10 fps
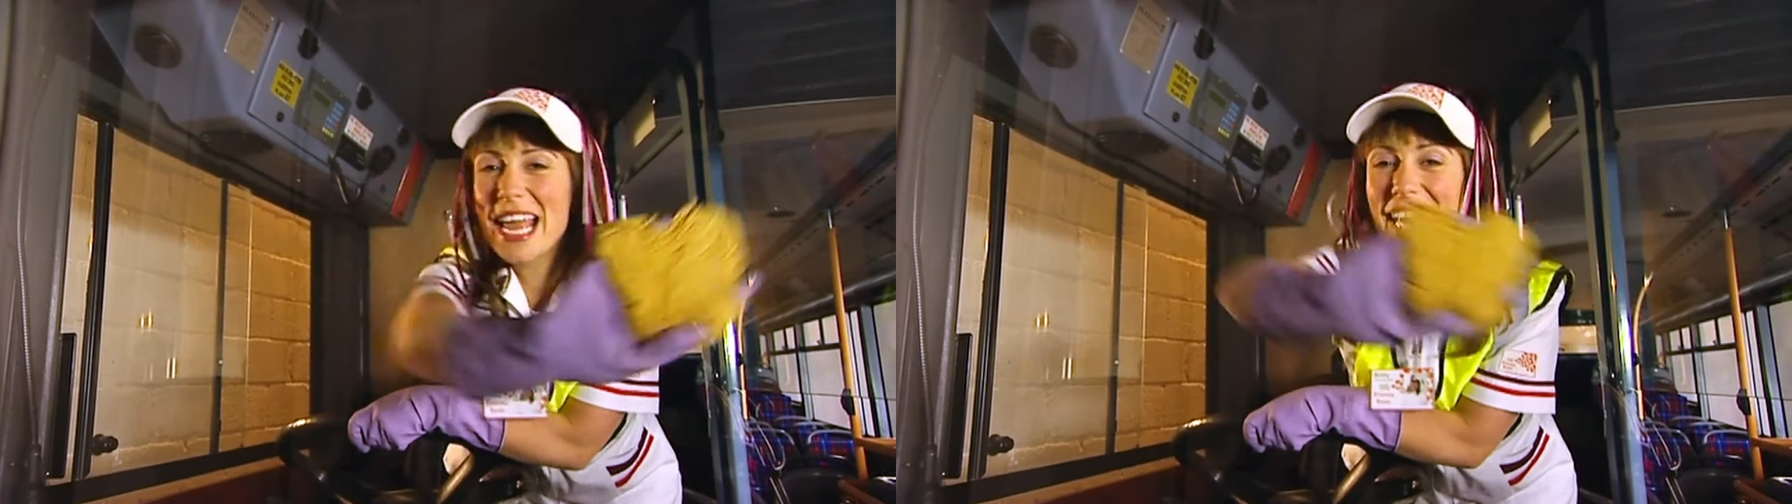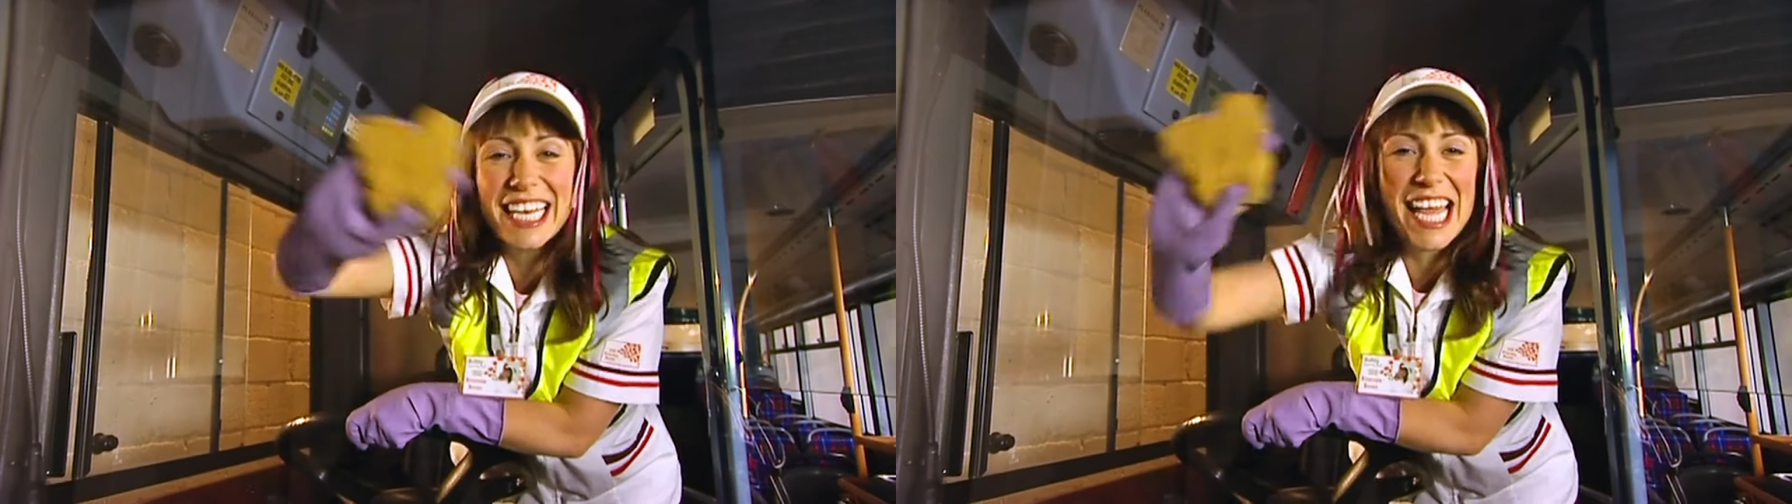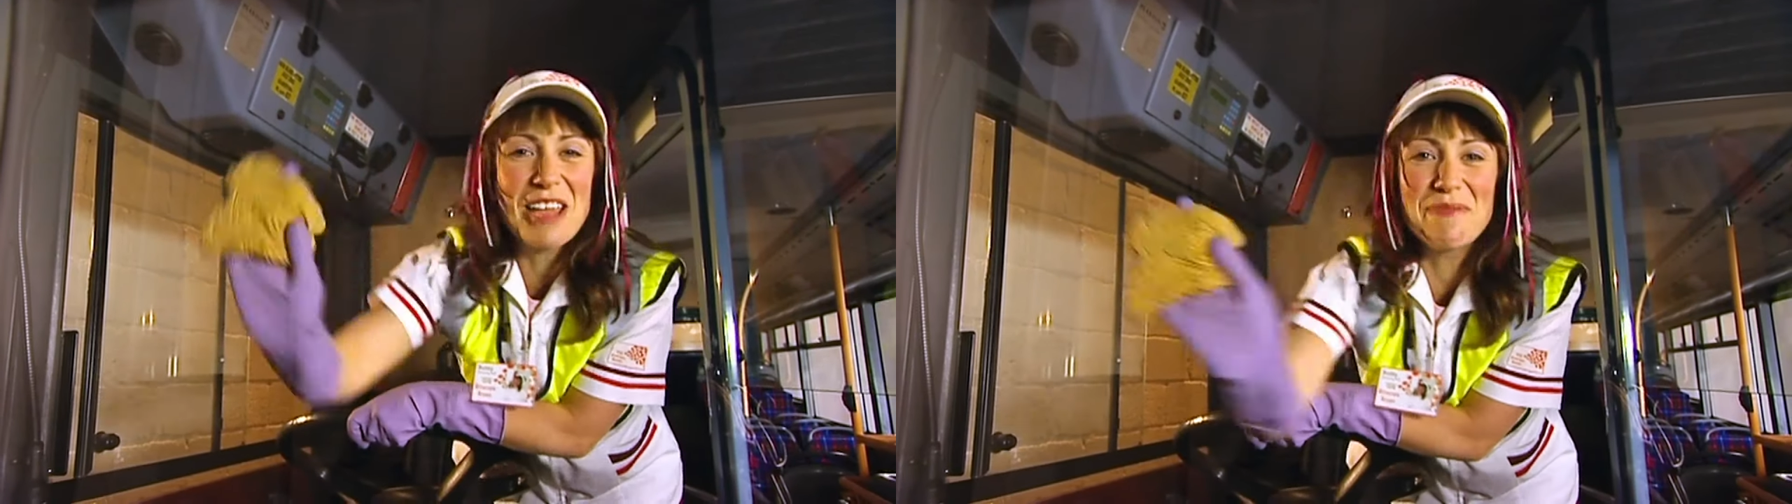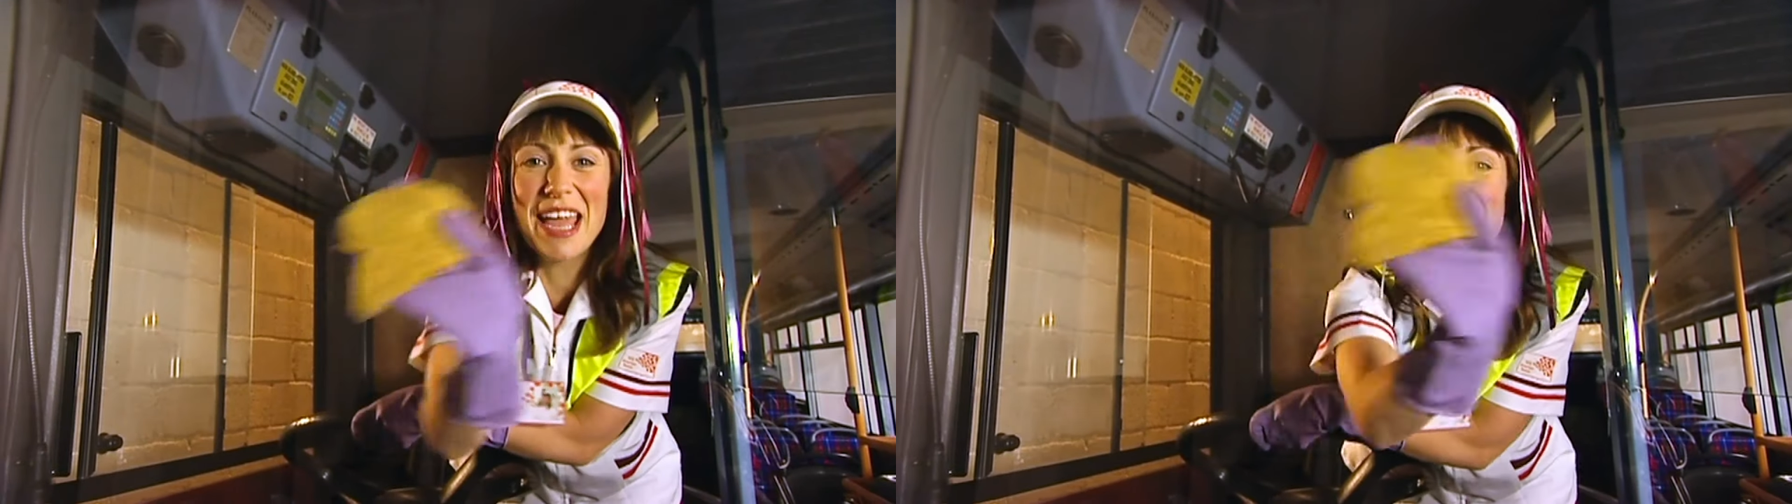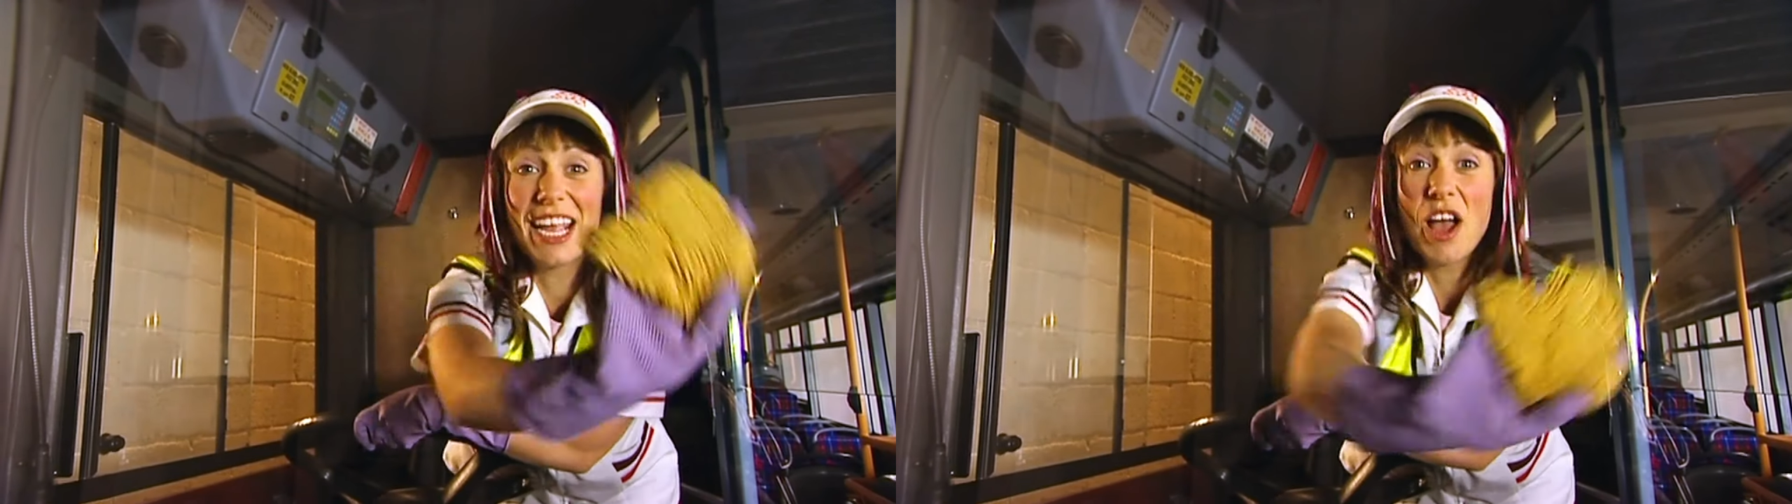
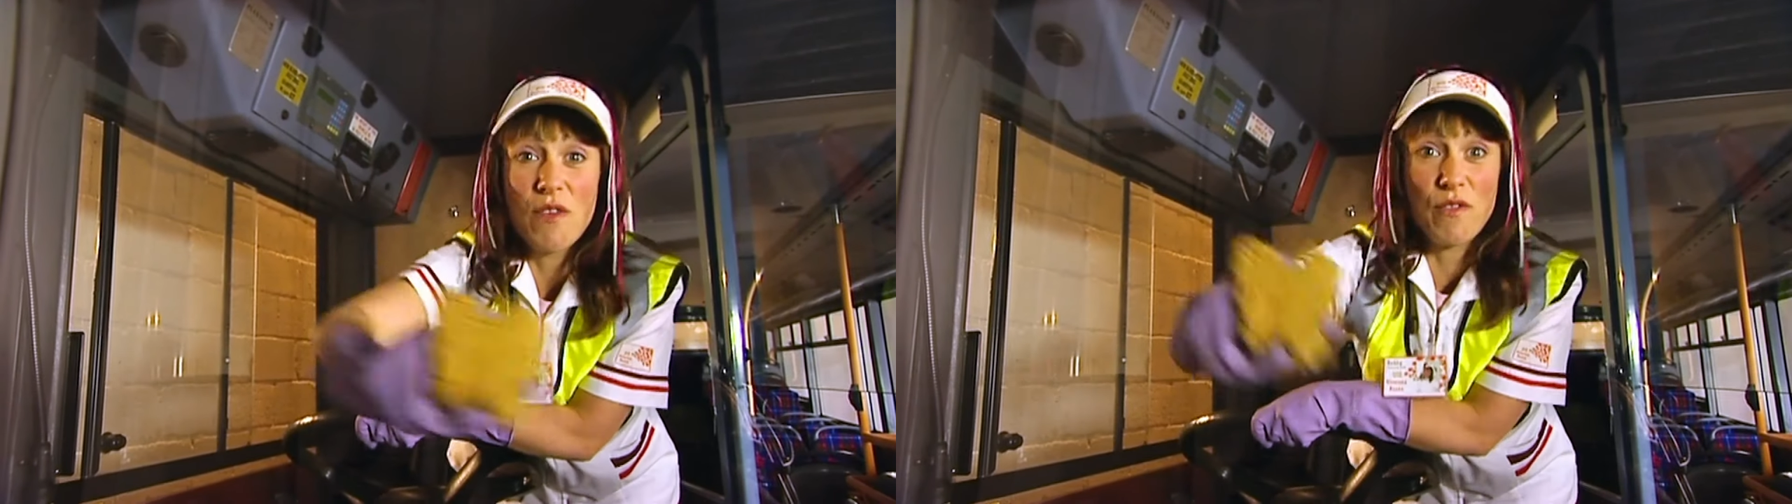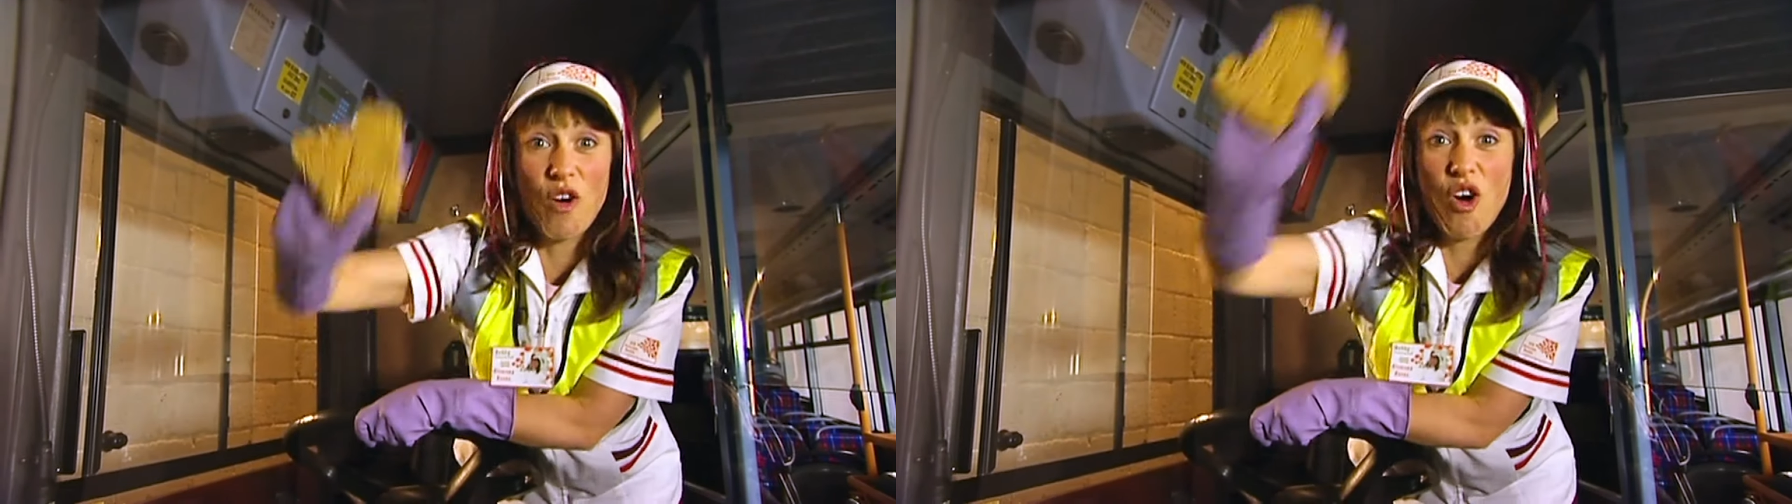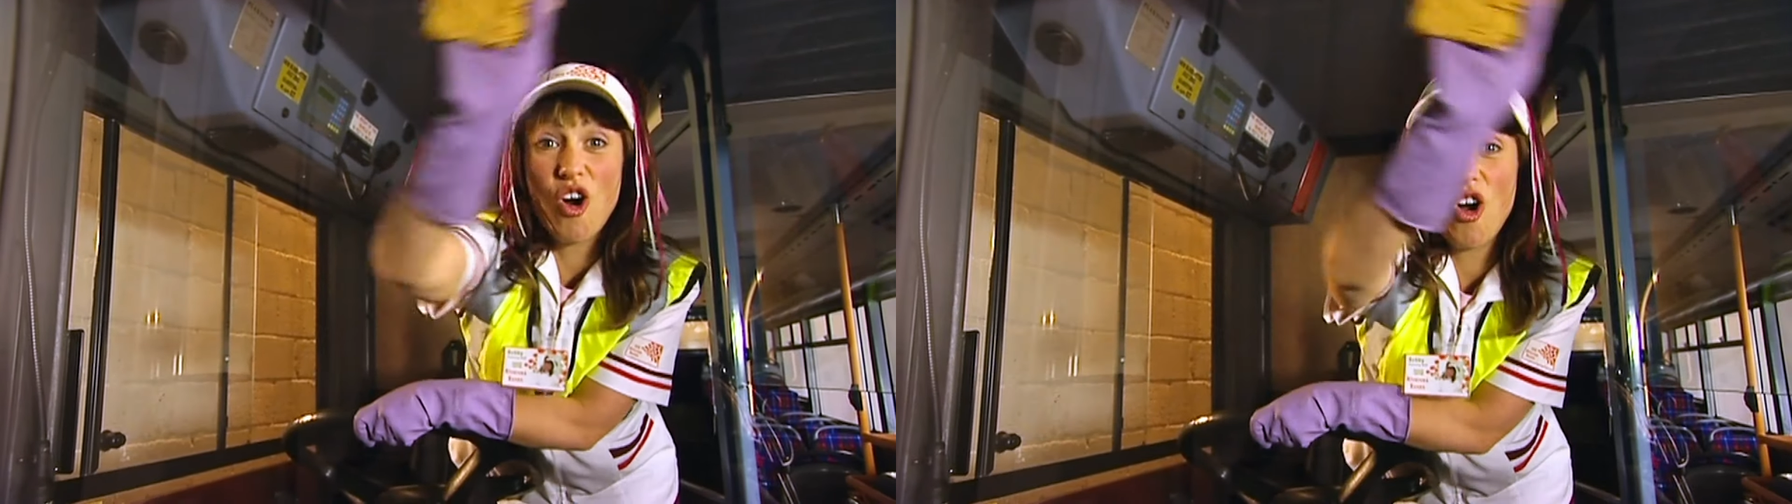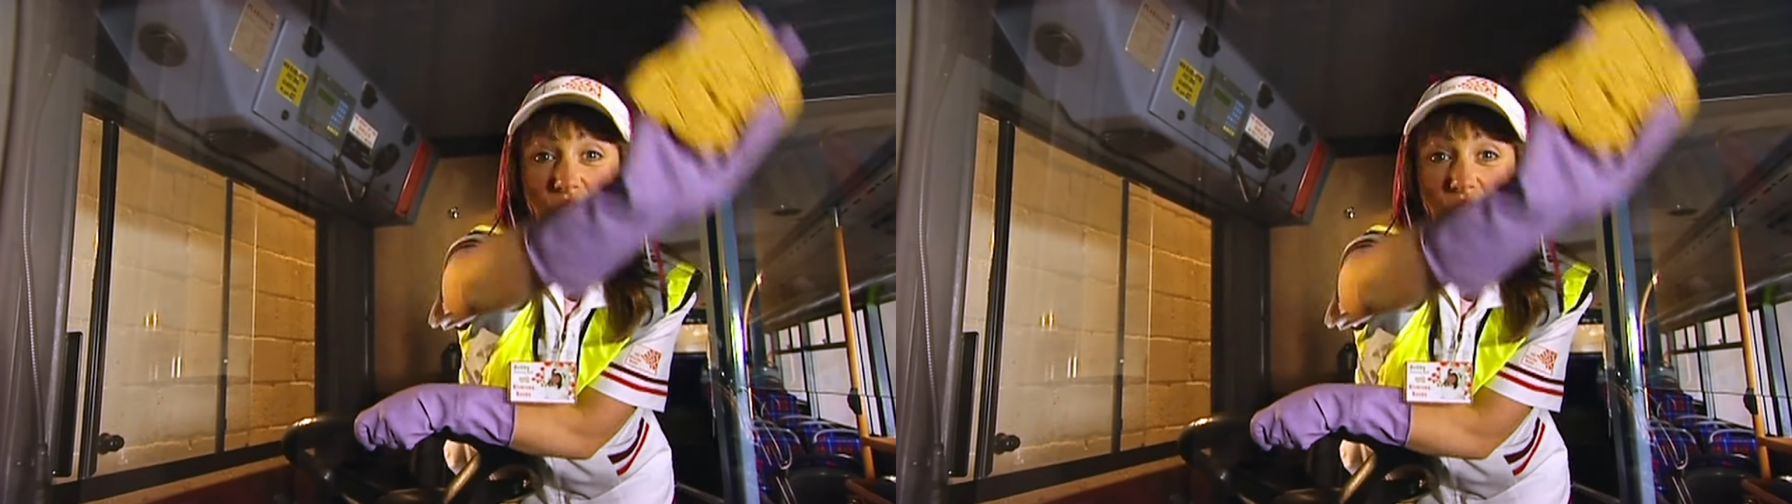gleaming for